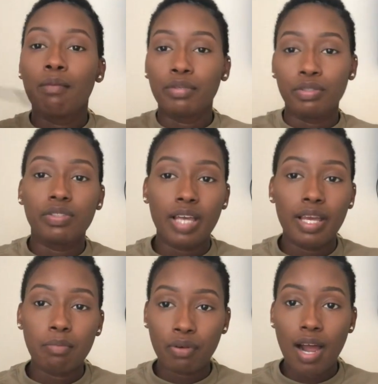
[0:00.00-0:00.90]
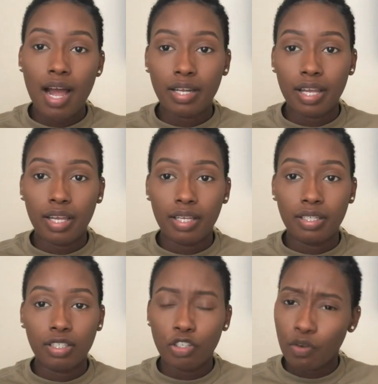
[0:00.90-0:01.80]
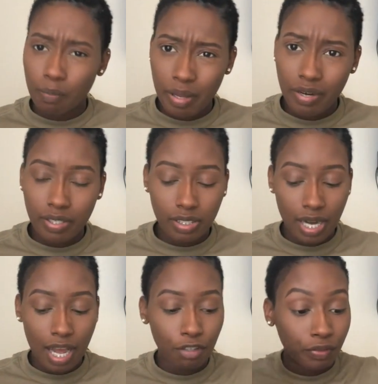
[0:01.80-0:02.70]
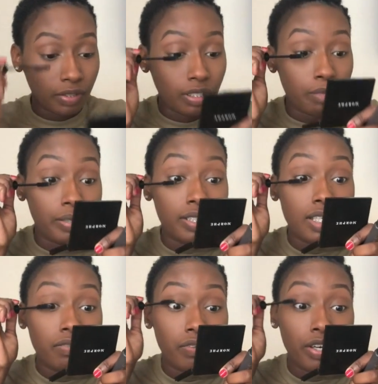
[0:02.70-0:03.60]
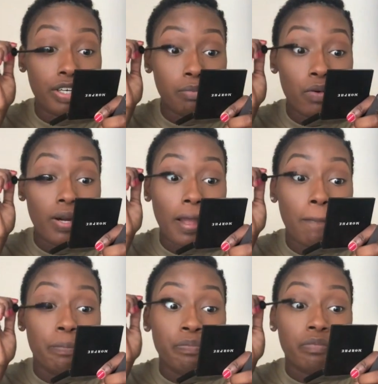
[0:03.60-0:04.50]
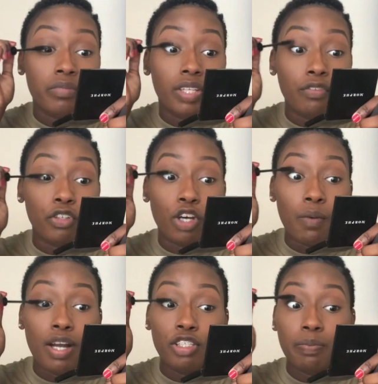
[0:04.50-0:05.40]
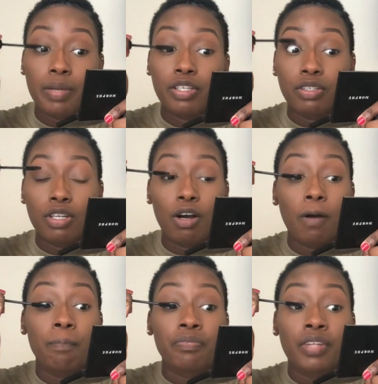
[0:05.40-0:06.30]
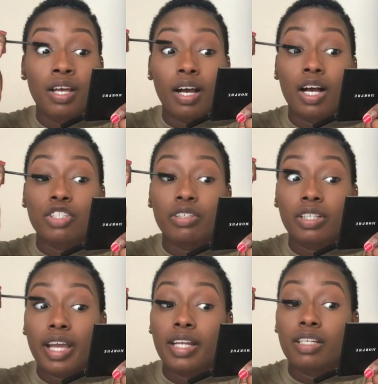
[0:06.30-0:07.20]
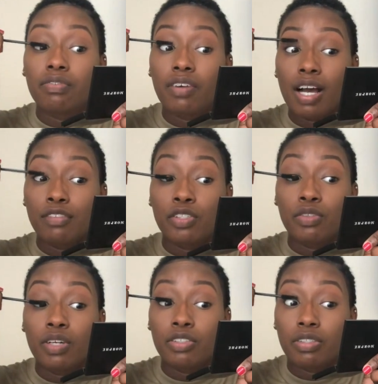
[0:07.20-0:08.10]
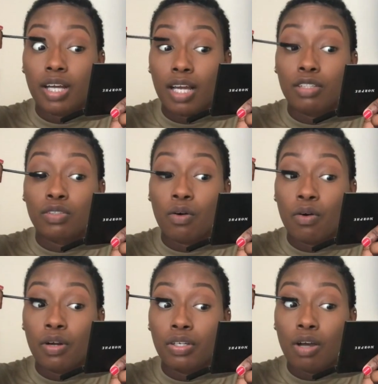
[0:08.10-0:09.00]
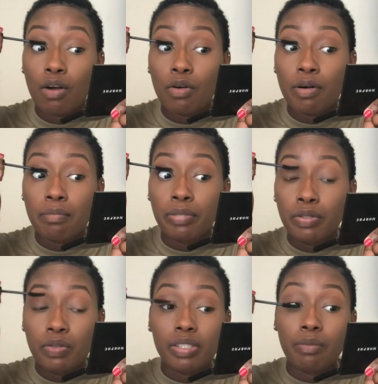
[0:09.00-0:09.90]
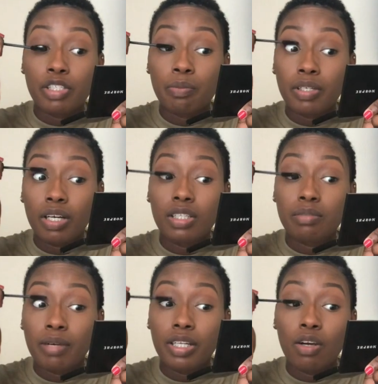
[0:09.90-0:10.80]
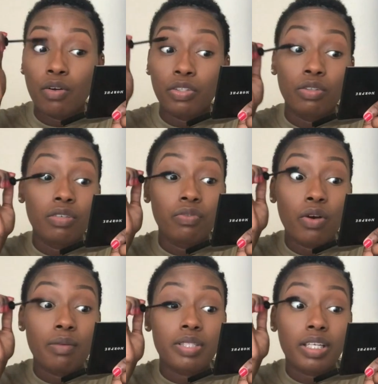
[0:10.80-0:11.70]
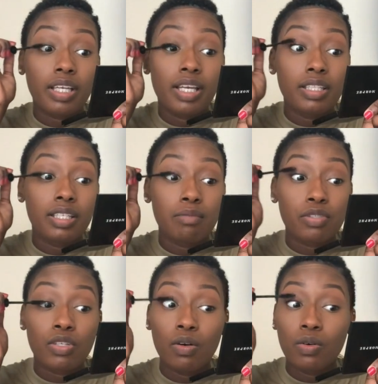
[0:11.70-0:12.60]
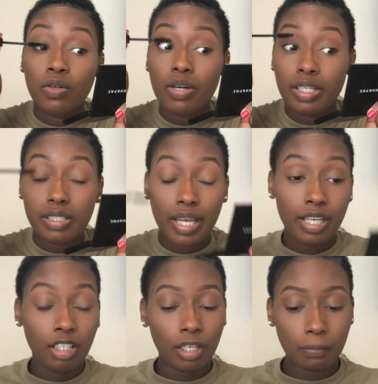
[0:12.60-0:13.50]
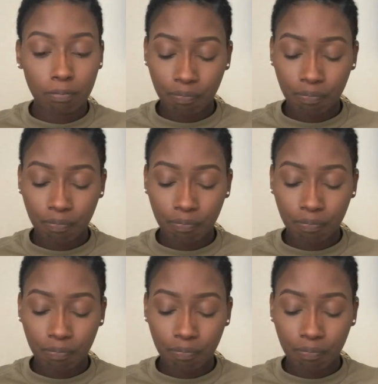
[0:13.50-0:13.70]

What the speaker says: when you take pride in your appearance and how you look, because that's very important. If you go out and spend, you know, $185 to $200 on doggone boots, and we spend all this money on uniforms and getting them sewn on and tailored,